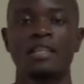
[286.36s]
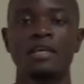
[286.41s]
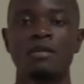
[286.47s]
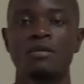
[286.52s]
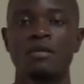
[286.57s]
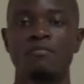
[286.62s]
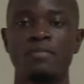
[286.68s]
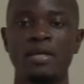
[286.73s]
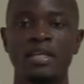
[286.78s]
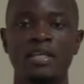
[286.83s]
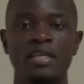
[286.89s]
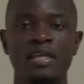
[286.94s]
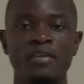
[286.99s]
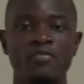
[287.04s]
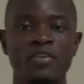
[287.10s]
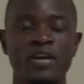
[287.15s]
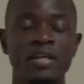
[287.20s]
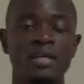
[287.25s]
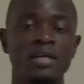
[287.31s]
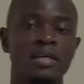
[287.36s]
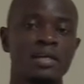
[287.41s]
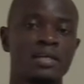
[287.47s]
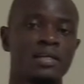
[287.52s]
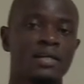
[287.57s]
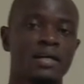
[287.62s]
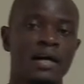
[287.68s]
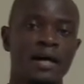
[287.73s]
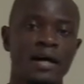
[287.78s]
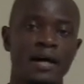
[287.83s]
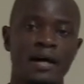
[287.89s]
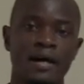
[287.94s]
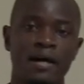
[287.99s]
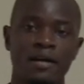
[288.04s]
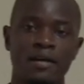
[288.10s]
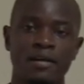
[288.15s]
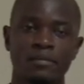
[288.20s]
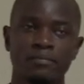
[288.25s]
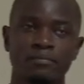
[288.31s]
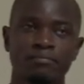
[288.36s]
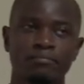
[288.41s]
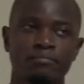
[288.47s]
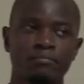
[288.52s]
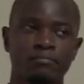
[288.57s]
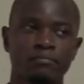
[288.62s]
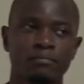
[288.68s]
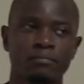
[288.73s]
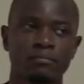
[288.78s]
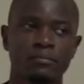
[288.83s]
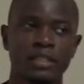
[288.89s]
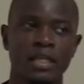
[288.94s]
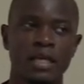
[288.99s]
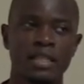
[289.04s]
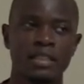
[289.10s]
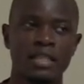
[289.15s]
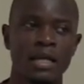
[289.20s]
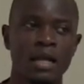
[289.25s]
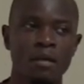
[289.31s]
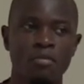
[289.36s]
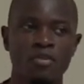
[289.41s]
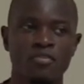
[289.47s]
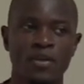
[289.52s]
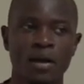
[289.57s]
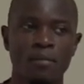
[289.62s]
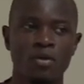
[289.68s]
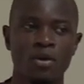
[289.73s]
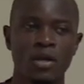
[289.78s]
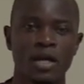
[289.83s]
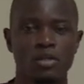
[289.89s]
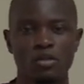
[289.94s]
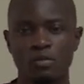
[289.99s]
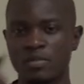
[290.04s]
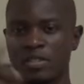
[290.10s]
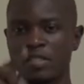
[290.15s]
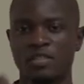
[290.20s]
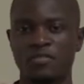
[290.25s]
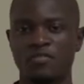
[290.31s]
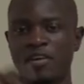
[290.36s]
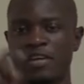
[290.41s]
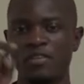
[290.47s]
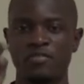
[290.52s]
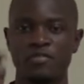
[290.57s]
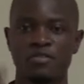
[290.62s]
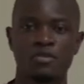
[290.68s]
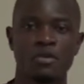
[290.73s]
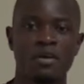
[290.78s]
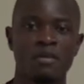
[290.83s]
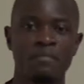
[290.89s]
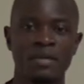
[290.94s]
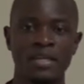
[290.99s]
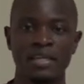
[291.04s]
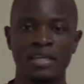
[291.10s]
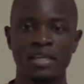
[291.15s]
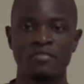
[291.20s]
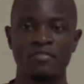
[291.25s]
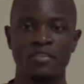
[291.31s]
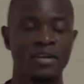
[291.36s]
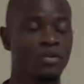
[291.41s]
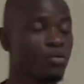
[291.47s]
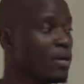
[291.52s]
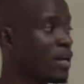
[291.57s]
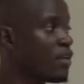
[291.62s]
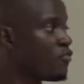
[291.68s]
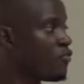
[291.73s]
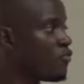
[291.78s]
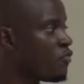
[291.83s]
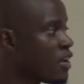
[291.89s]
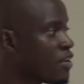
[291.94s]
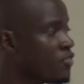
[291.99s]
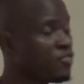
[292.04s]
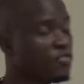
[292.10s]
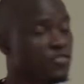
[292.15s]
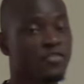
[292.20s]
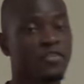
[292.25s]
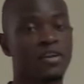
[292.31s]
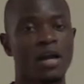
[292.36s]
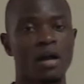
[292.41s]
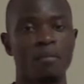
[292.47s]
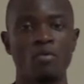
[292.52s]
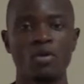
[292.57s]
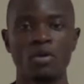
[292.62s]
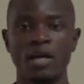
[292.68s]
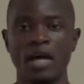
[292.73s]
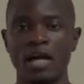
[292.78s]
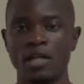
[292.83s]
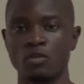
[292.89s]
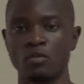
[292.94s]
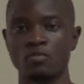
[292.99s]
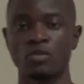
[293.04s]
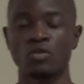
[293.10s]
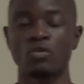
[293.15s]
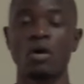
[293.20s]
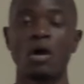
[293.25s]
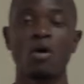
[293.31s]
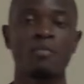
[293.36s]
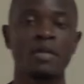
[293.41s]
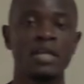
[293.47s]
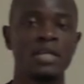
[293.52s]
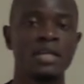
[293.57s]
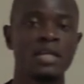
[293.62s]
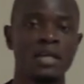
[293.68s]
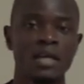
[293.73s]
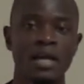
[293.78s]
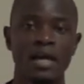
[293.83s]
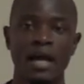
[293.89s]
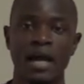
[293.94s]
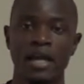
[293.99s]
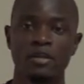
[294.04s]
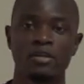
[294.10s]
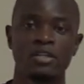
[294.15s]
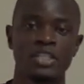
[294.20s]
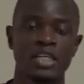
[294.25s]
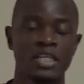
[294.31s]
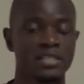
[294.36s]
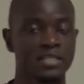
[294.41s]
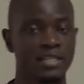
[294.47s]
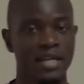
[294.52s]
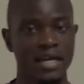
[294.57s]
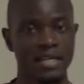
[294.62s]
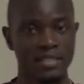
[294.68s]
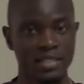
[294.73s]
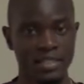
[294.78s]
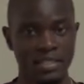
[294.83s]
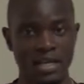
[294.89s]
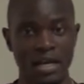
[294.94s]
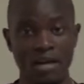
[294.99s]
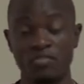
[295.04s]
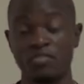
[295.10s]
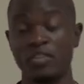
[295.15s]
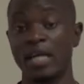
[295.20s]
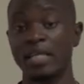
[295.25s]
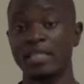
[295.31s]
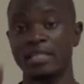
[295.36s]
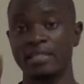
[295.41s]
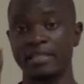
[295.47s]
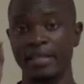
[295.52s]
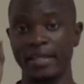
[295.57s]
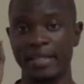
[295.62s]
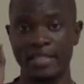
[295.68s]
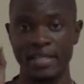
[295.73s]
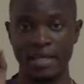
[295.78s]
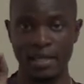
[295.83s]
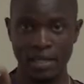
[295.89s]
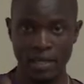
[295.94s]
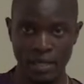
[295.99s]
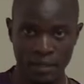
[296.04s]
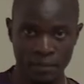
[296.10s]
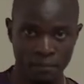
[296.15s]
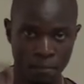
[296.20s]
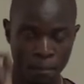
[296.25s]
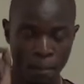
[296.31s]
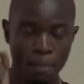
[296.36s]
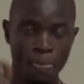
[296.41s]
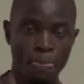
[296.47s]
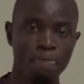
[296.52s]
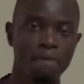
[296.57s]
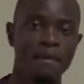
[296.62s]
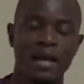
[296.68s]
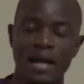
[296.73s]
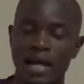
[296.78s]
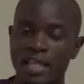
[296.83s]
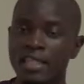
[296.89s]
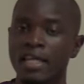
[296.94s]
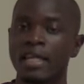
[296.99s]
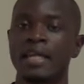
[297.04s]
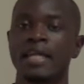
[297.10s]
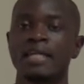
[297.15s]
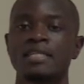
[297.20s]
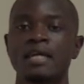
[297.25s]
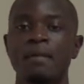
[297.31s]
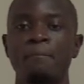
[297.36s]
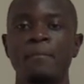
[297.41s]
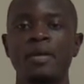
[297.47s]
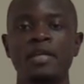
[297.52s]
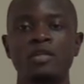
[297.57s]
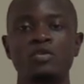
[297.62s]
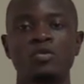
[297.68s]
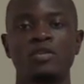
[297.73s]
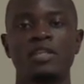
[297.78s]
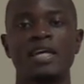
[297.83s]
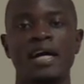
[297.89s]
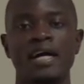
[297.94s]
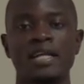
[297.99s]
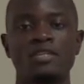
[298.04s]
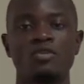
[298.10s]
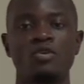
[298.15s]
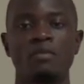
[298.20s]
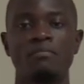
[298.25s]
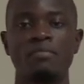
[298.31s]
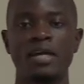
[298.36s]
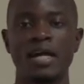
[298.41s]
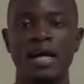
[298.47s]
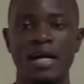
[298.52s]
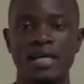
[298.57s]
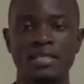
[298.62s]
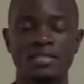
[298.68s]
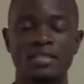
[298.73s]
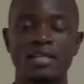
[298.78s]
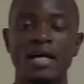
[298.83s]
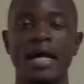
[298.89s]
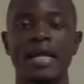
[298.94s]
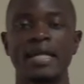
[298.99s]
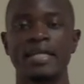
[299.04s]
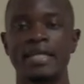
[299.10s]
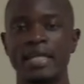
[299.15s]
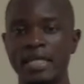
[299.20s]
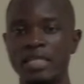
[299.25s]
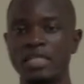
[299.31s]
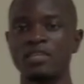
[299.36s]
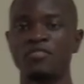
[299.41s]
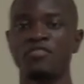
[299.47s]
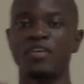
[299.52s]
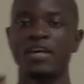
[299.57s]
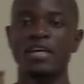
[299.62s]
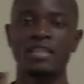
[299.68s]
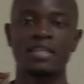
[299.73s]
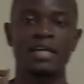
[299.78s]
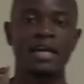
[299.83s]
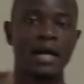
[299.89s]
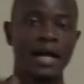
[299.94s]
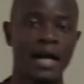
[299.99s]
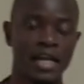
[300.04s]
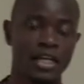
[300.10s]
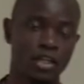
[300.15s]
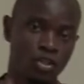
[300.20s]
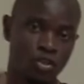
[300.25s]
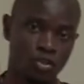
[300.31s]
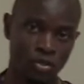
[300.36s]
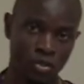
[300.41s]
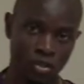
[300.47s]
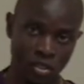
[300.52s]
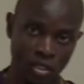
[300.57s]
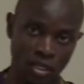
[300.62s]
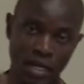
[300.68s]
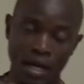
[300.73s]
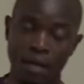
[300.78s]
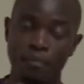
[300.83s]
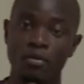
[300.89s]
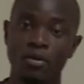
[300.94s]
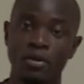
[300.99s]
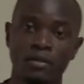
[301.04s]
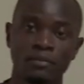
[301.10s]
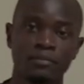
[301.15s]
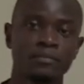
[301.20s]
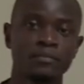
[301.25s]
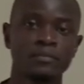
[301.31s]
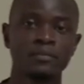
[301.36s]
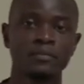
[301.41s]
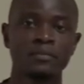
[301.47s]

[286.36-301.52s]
Then you have been given, the number of carbon atoms is 5. So you have been given, we have 5 carbon atoms. So how many hydrogens does it have? That is letter A. And then letter B to that, you'll be asked, identify the hydrocarbon.